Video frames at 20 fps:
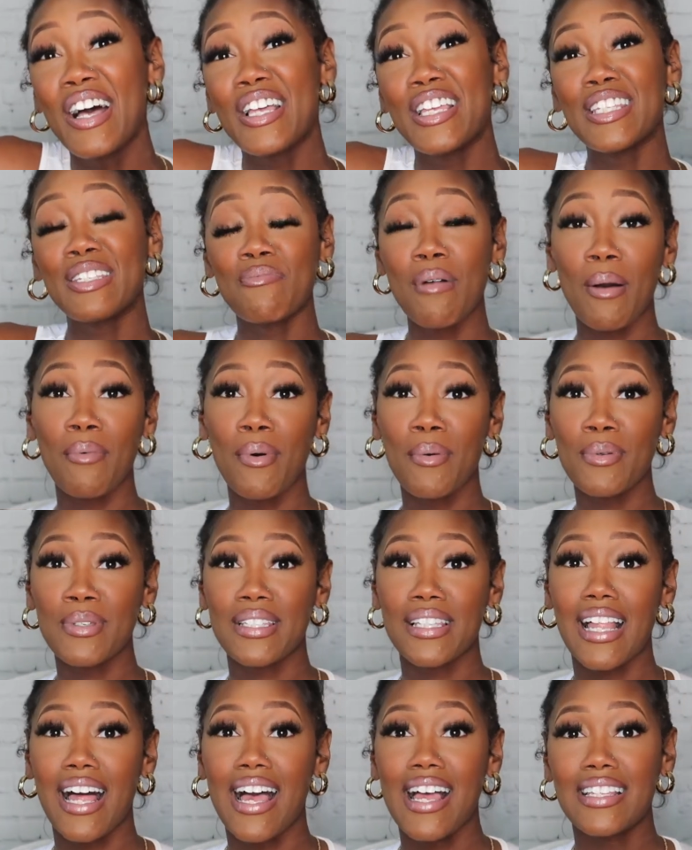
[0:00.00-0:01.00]
It's my bubble
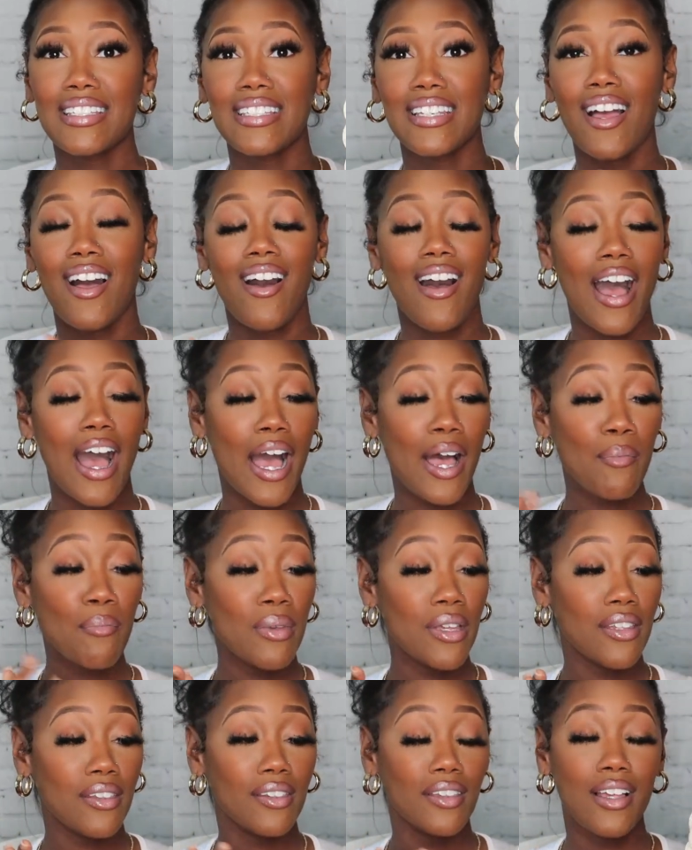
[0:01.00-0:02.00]
slides, y'all. I've
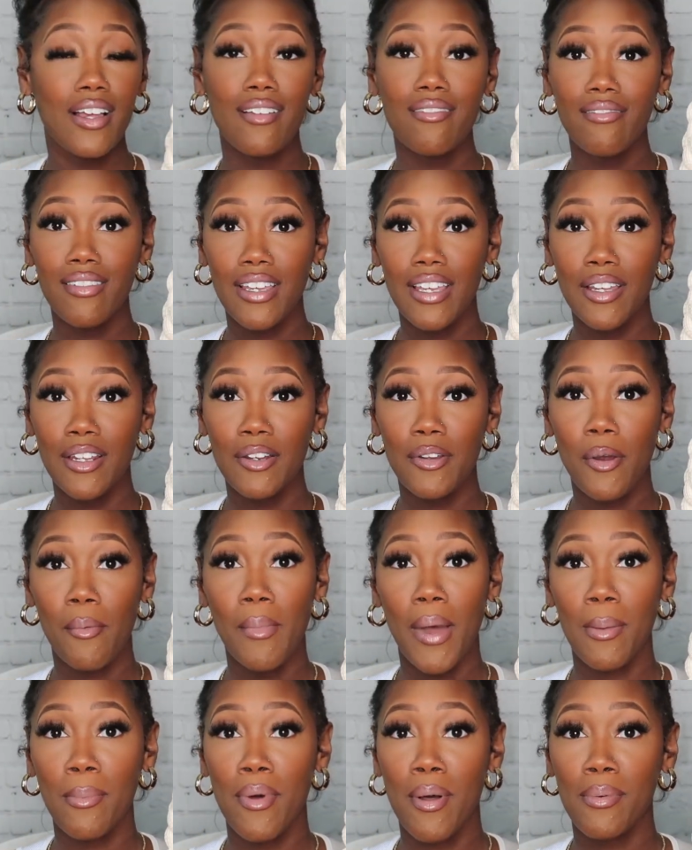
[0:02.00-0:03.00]
been loving
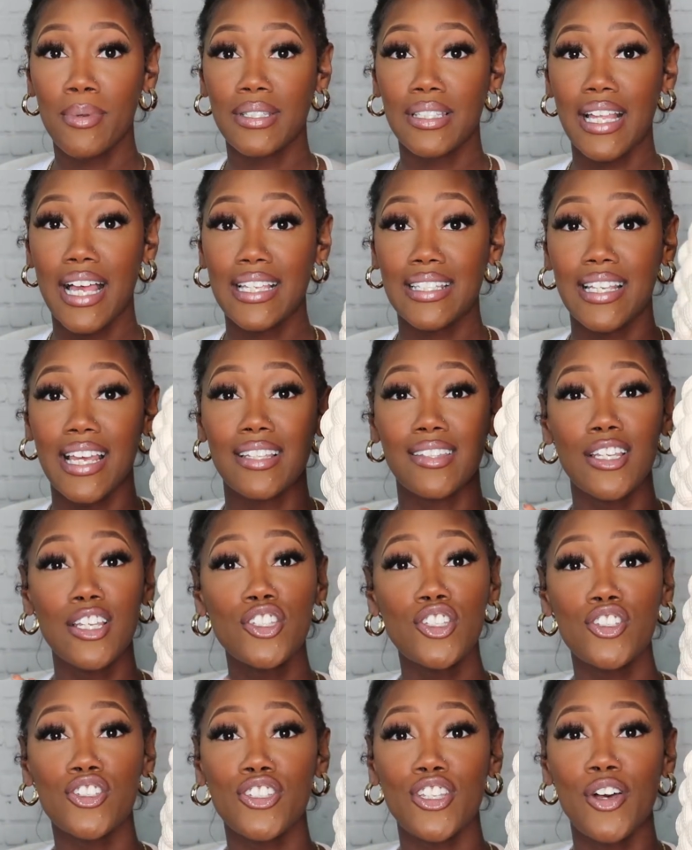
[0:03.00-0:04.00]
my bubble slides. Like,
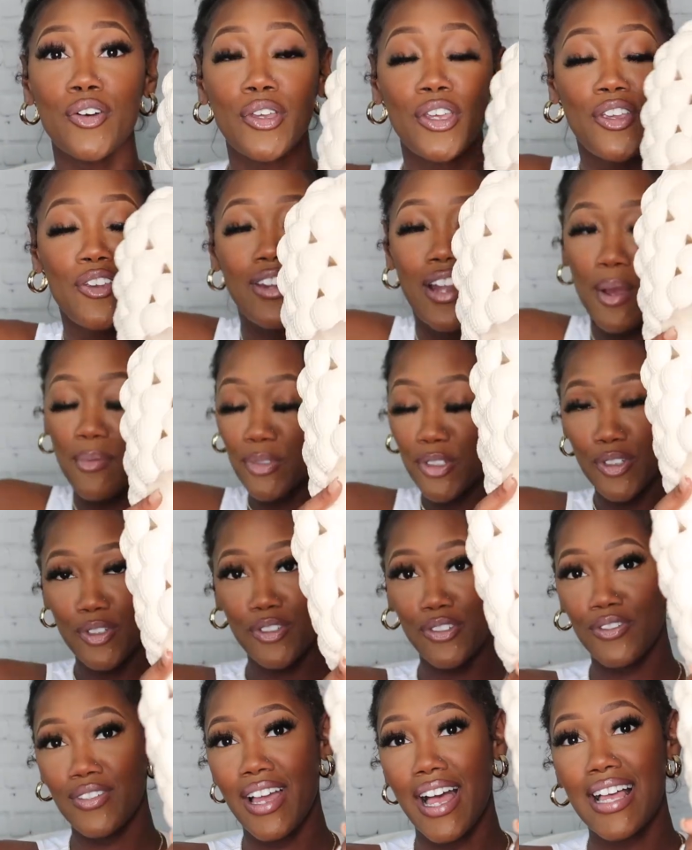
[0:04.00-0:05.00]
these are so cute. I'm
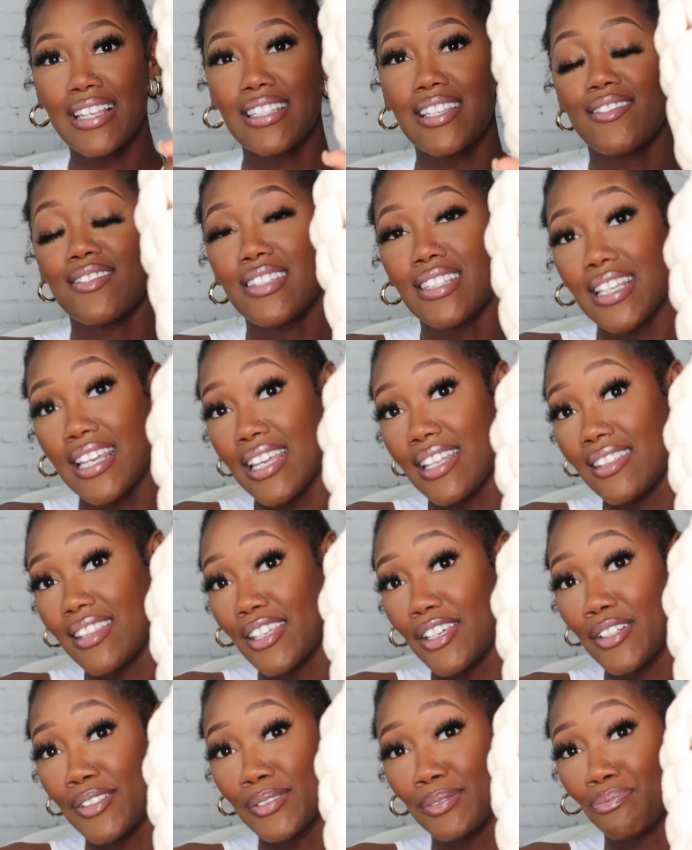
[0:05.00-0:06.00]
sure you guys have seen
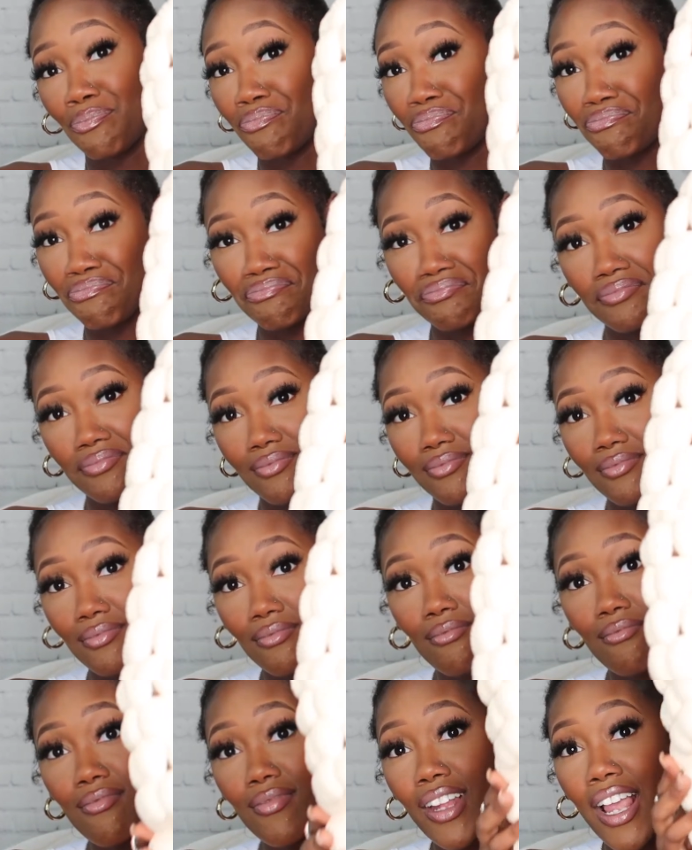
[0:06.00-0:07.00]
them
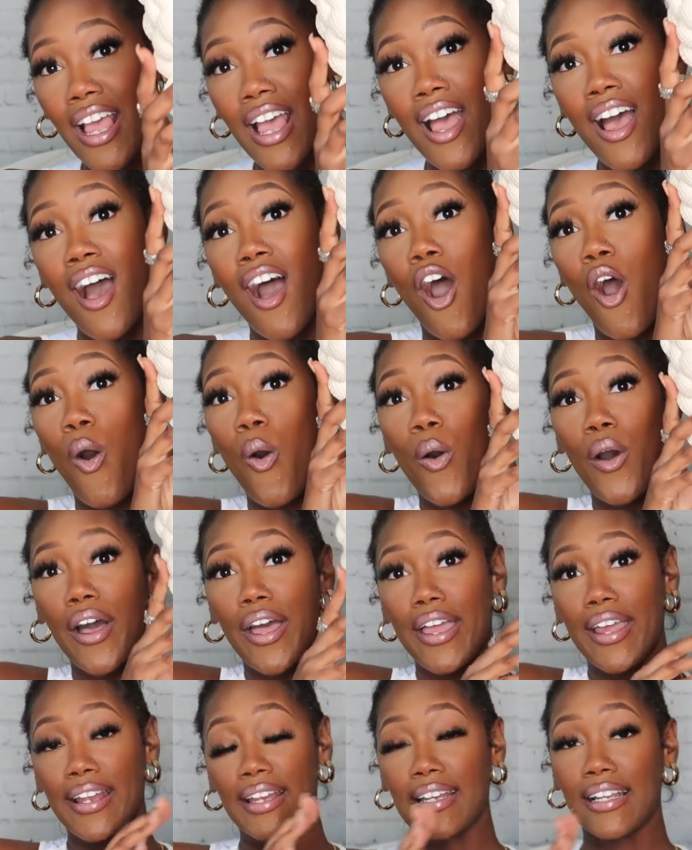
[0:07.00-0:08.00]

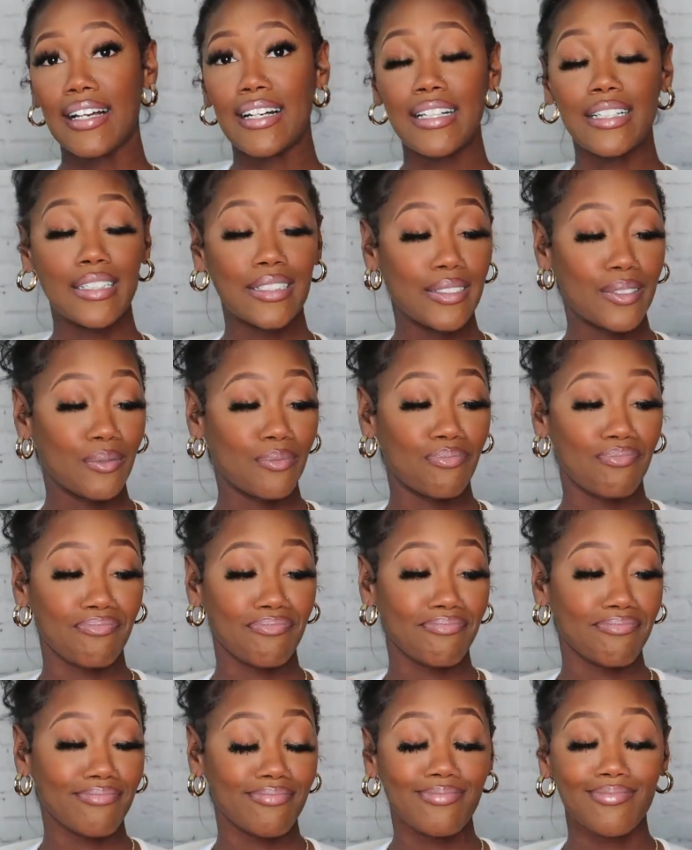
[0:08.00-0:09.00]

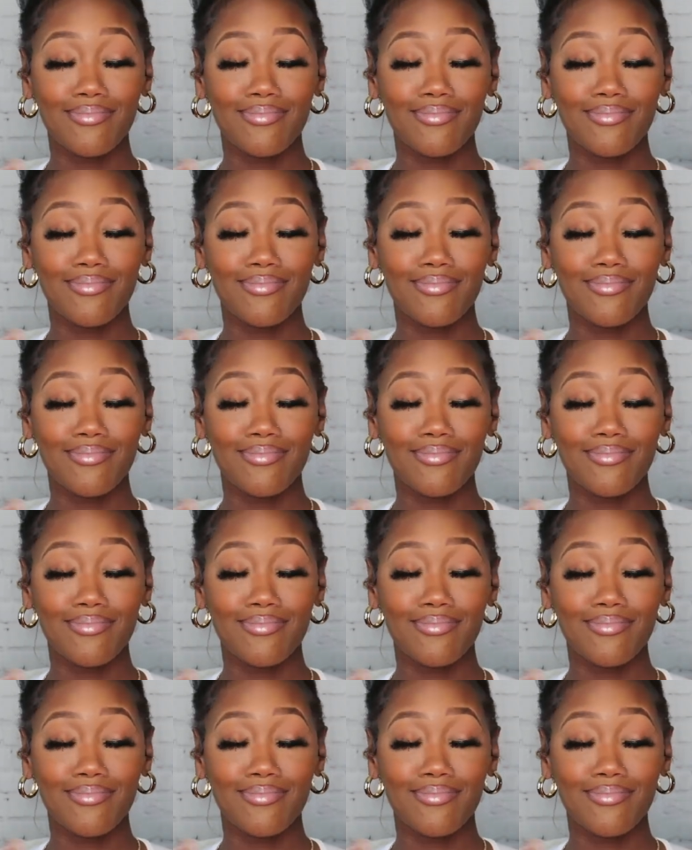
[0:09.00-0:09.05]
on